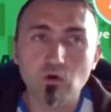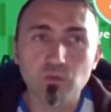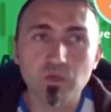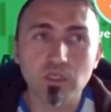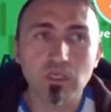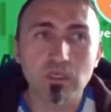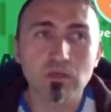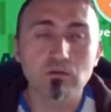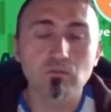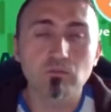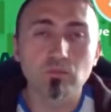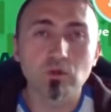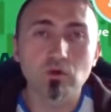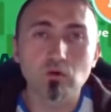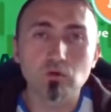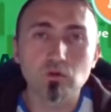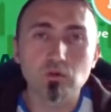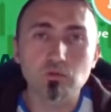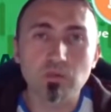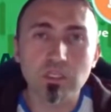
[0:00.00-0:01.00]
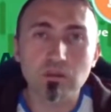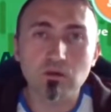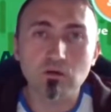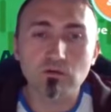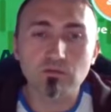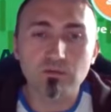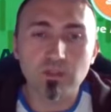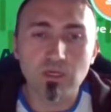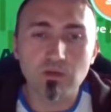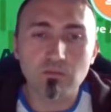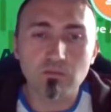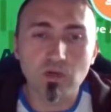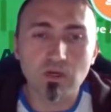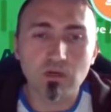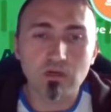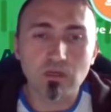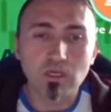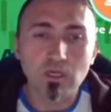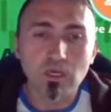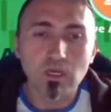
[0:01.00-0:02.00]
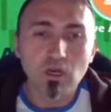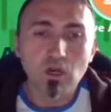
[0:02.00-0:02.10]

because many of them are